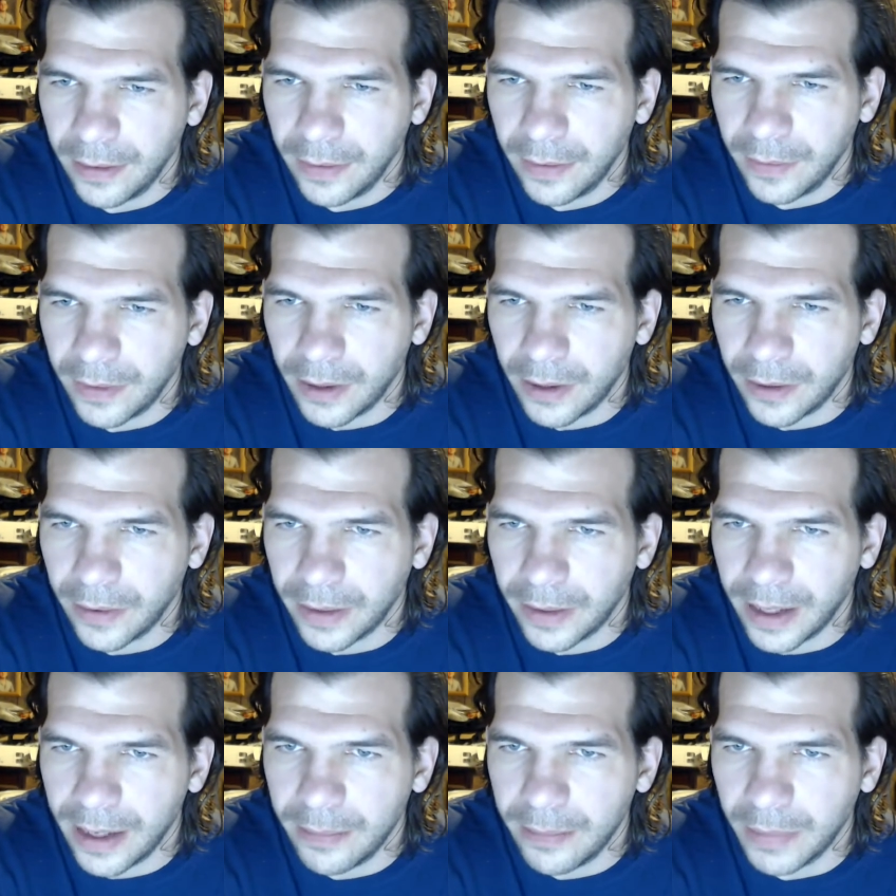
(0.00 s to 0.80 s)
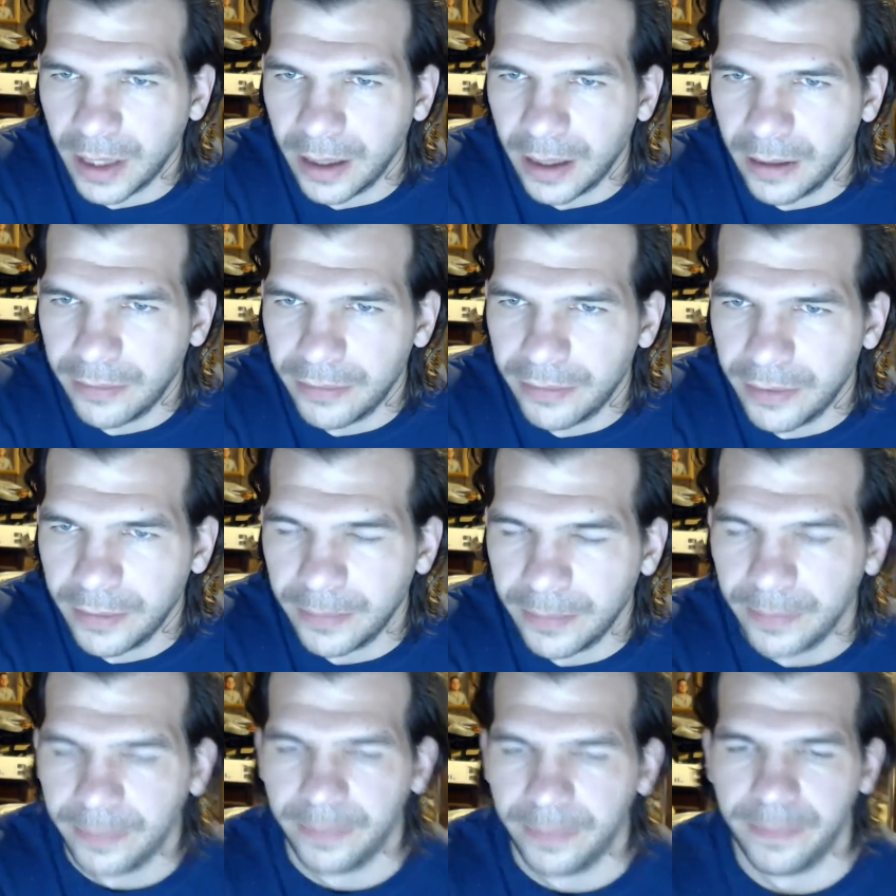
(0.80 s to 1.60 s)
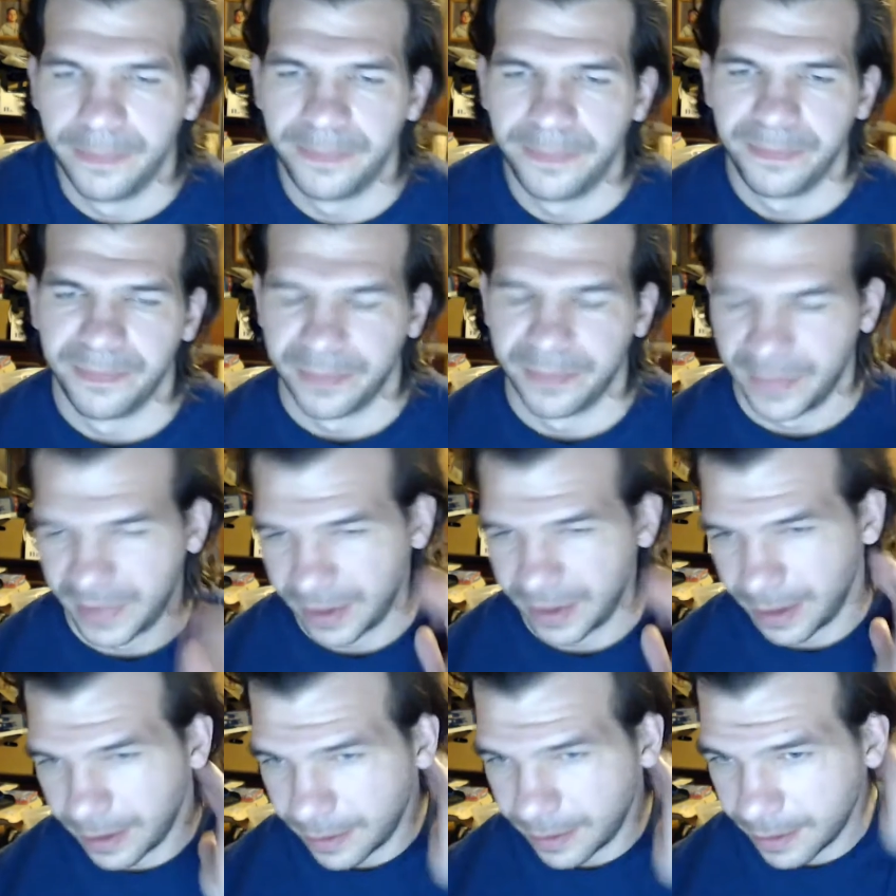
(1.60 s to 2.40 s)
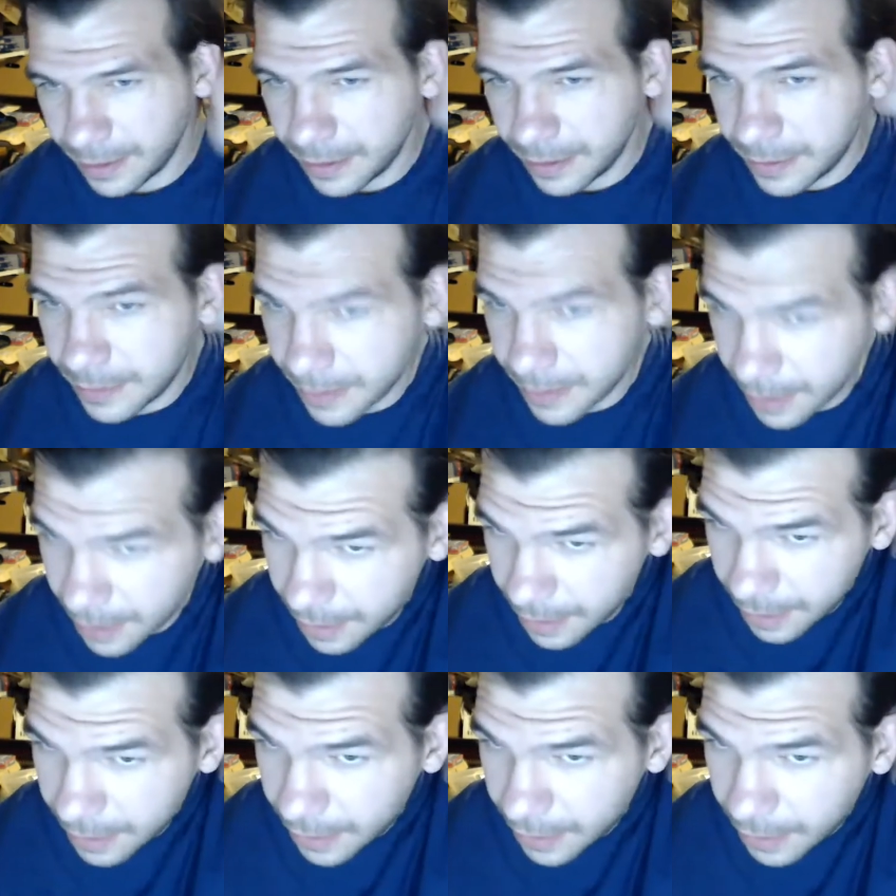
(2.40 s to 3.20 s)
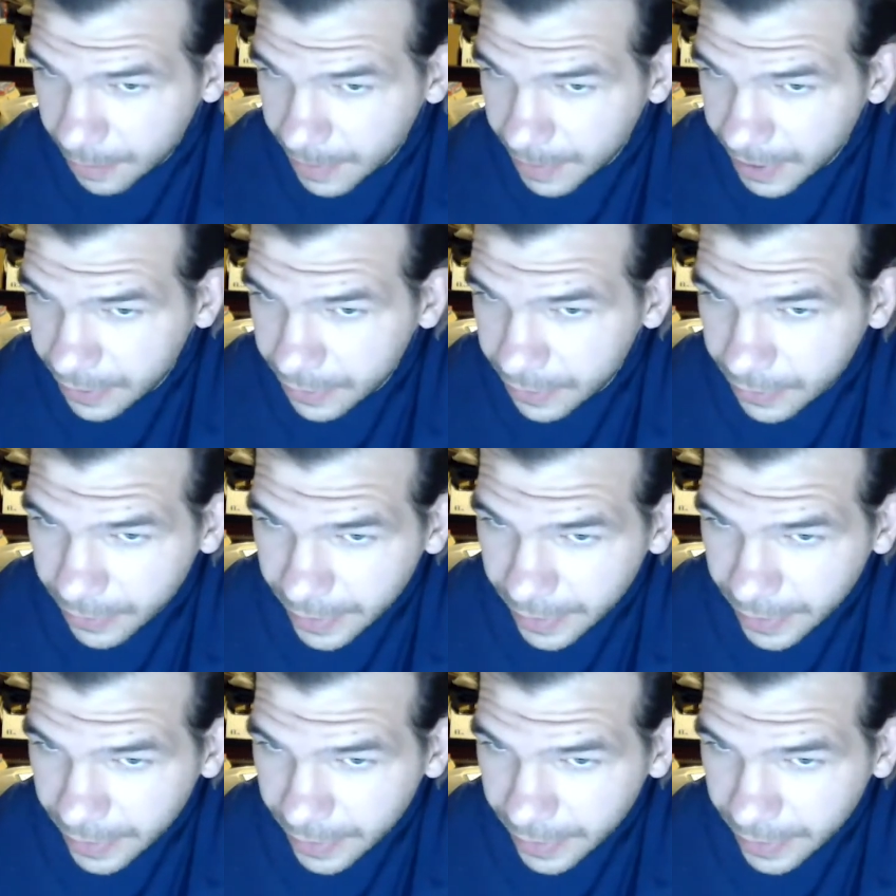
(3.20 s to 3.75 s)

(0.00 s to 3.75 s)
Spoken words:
Hurricane Bluff, I think it is. Thought about doing